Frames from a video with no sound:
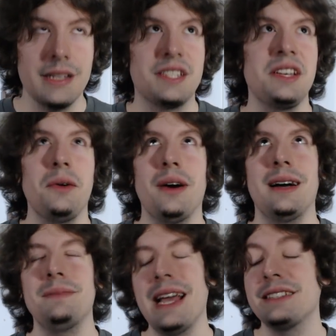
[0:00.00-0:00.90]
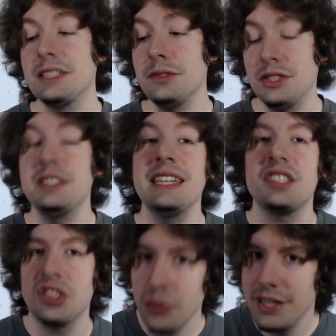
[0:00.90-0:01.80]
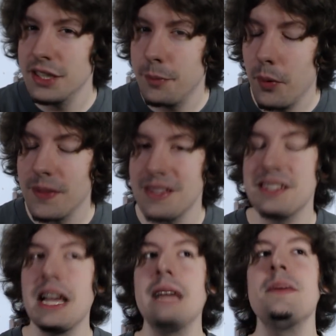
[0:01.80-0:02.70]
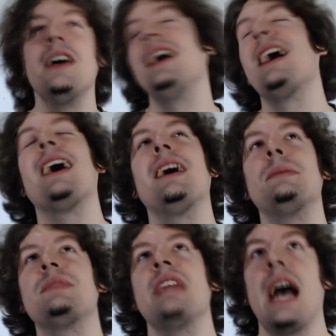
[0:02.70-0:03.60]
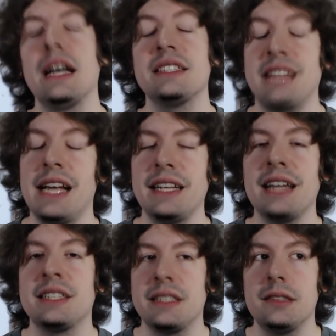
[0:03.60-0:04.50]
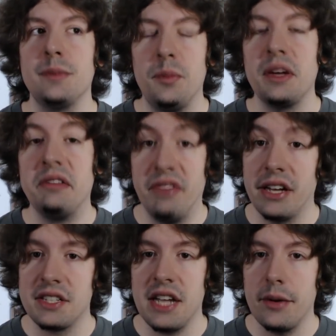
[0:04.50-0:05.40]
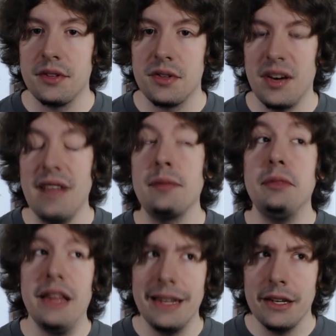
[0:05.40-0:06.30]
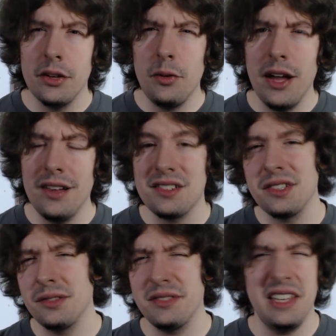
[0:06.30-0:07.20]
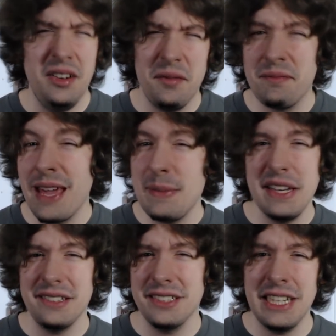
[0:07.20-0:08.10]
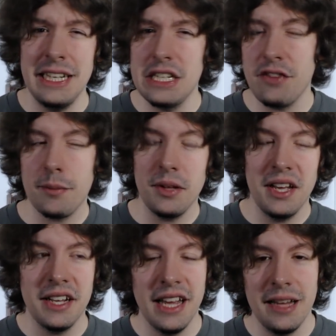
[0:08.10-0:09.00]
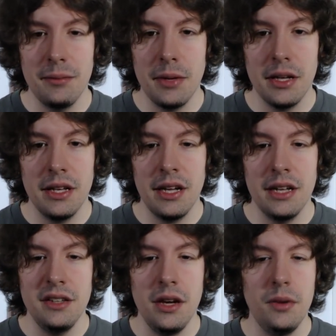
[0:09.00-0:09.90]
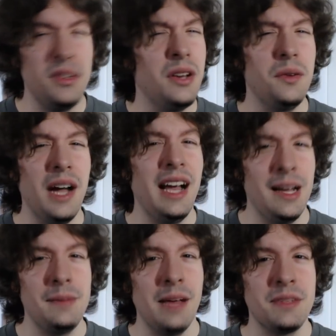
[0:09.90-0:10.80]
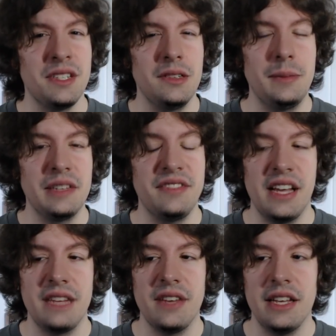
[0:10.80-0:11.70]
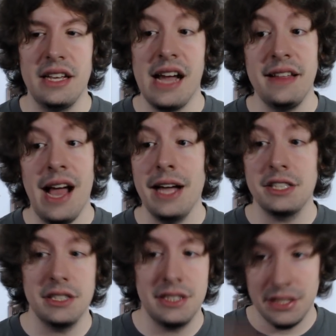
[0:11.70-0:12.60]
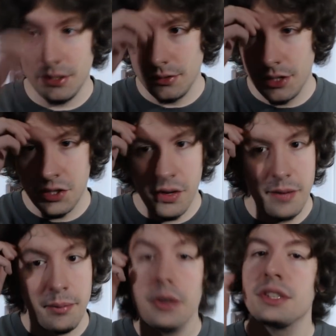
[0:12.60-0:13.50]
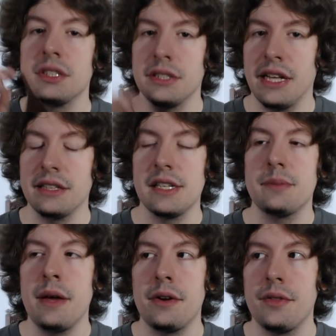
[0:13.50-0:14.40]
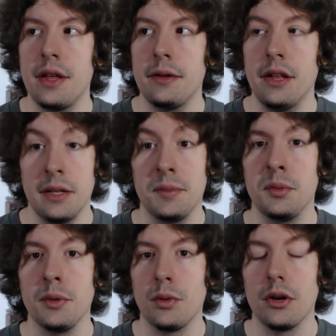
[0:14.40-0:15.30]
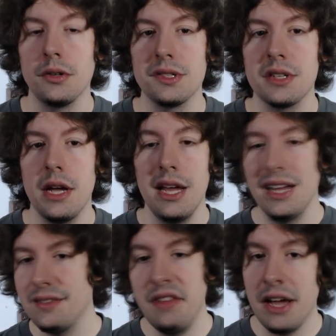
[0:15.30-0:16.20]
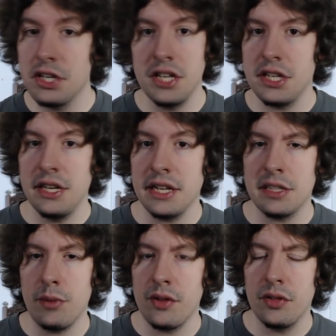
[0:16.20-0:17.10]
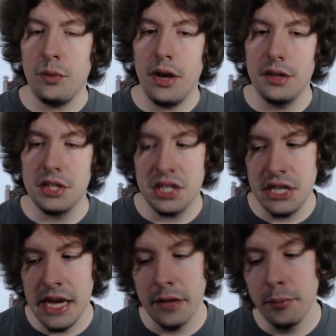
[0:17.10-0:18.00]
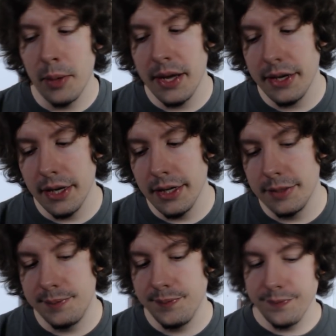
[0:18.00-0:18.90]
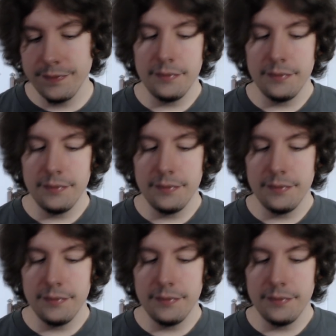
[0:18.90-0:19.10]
So, uh, yeah, to, to get straight to the point this time, um, yeah, I, I still am a big fan of Skyward Sword. I haven't played it in a while, so, you know, maybe it'll change if I play it again, but, uh, no, no, I, am I'm, I'm still a big fan of it. I actually still enjoy it, personally at least, better than A Link Between Worlds. Not judging it next to Breath of the Wild just yet, but, um,